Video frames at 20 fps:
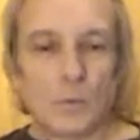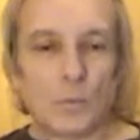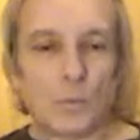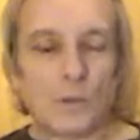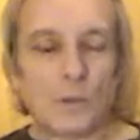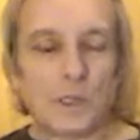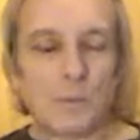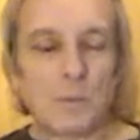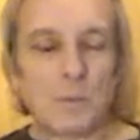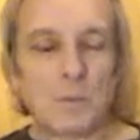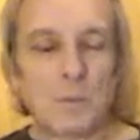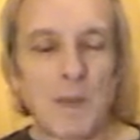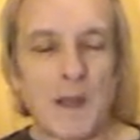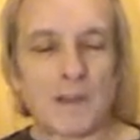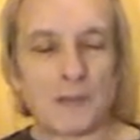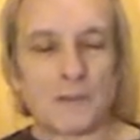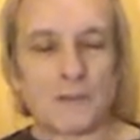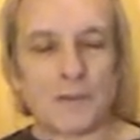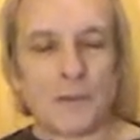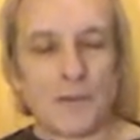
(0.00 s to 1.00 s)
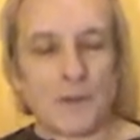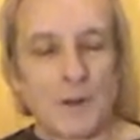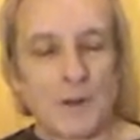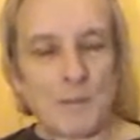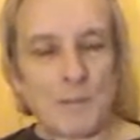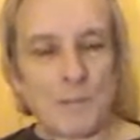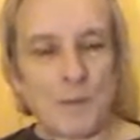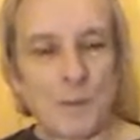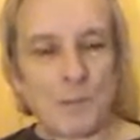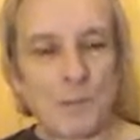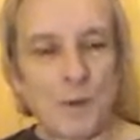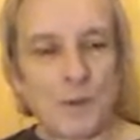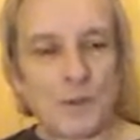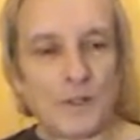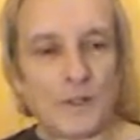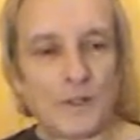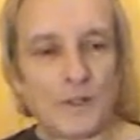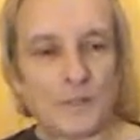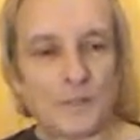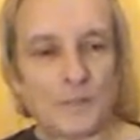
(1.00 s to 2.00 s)
We're coming back to the rainbow
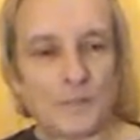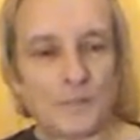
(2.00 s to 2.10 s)
body.